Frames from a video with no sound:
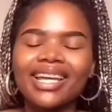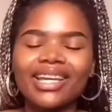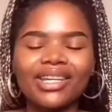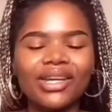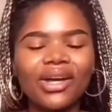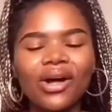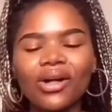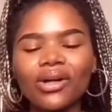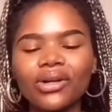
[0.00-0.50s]

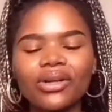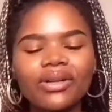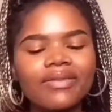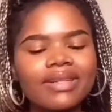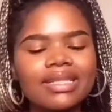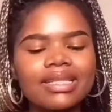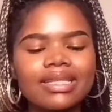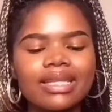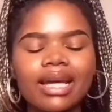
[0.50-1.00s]
Y'all, you don't
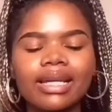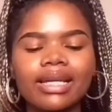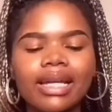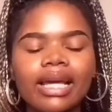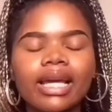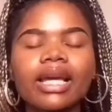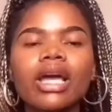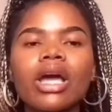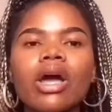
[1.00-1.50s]
understand,
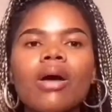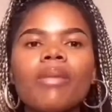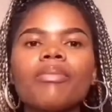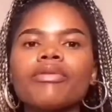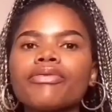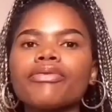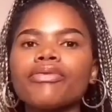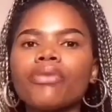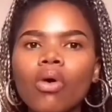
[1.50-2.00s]
like,
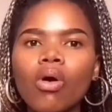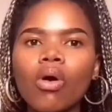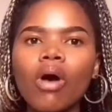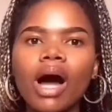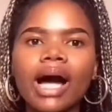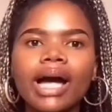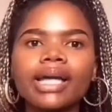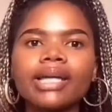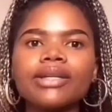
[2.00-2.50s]

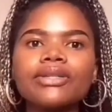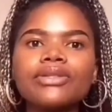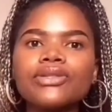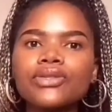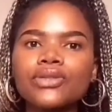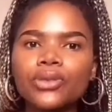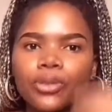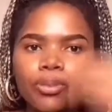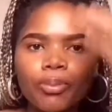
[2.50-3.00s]
before I
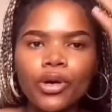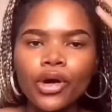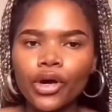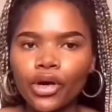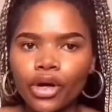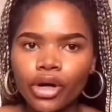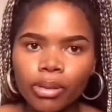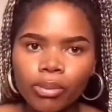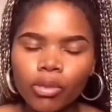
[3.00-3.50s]
used to
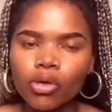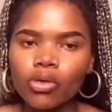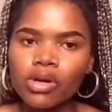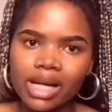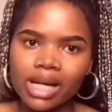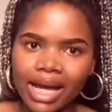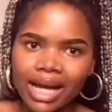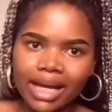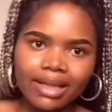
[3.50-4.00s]
perm or
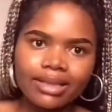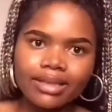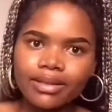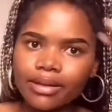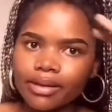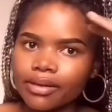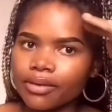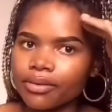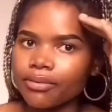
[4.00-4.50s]
relax
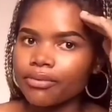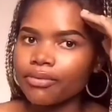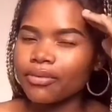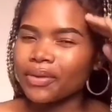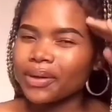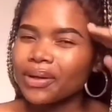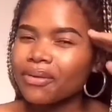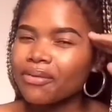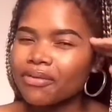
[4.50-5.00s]
the
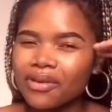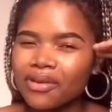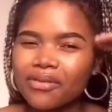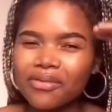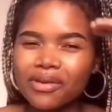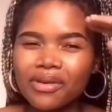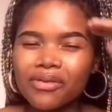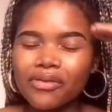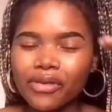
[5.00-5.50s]
very, very,
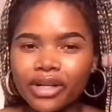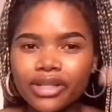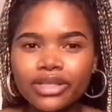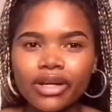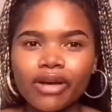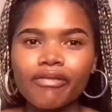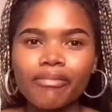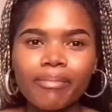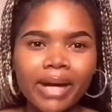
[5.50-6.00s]
very
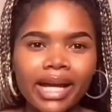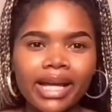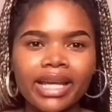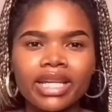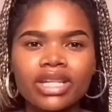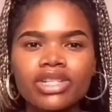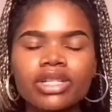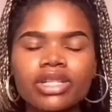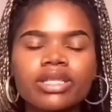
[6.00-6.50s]
front of my
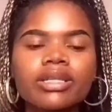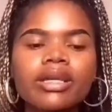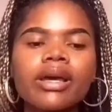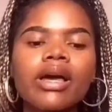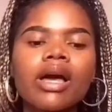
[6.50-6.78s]
edges,